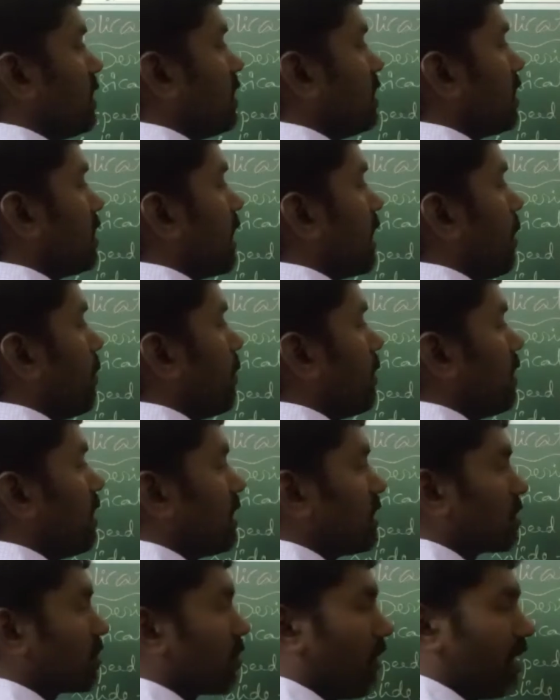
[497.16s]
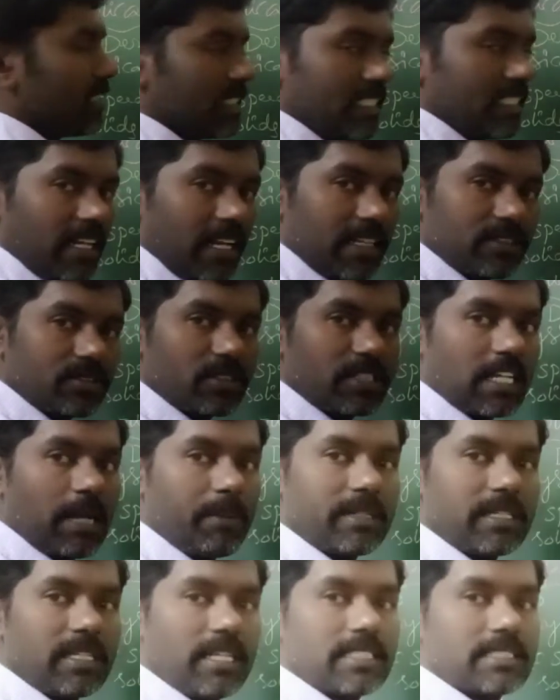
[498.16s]
is a dimensionless quantity also,
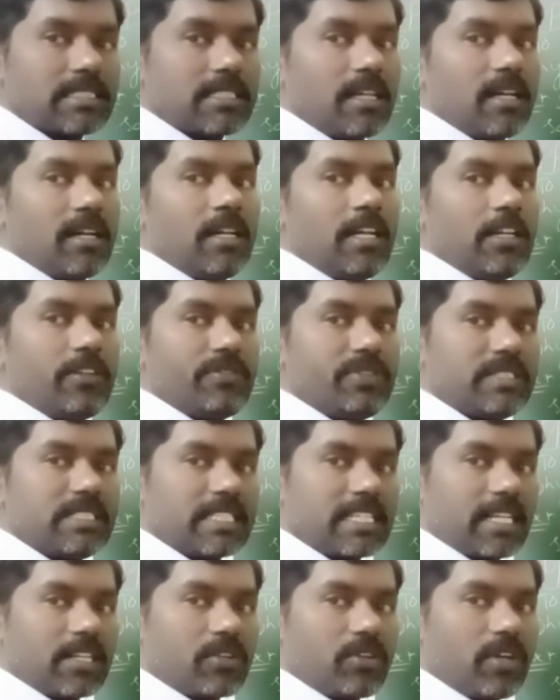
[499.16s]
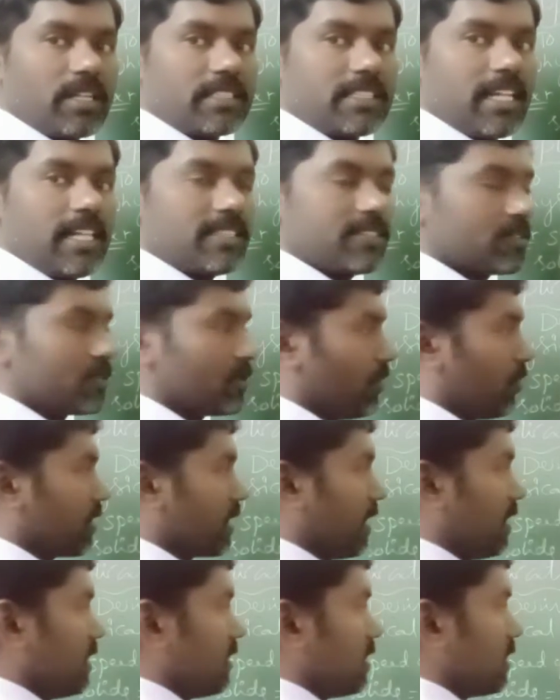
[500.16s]
dimensionless physical quantity also.
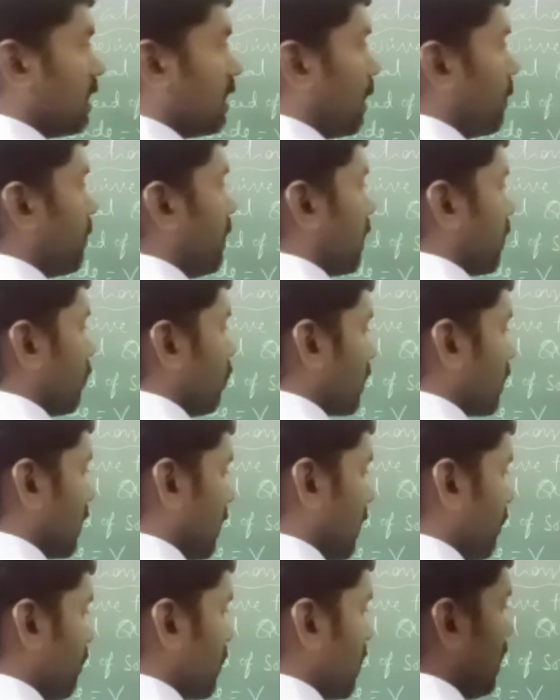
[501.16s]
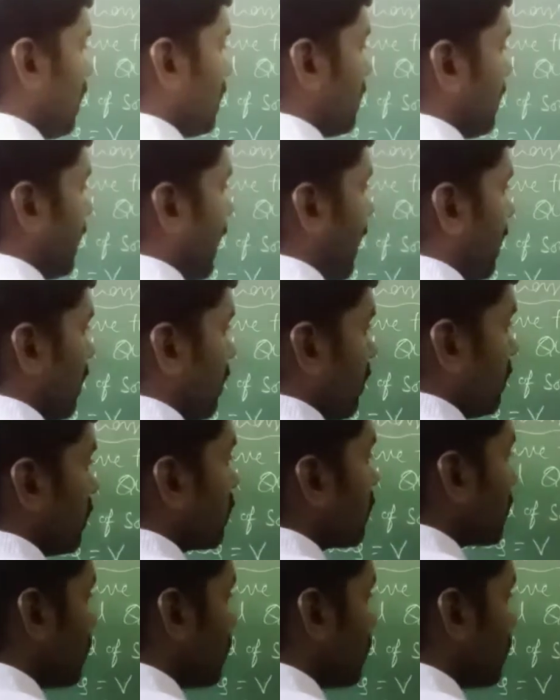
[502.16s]
Okay, it is a number. Okay now, then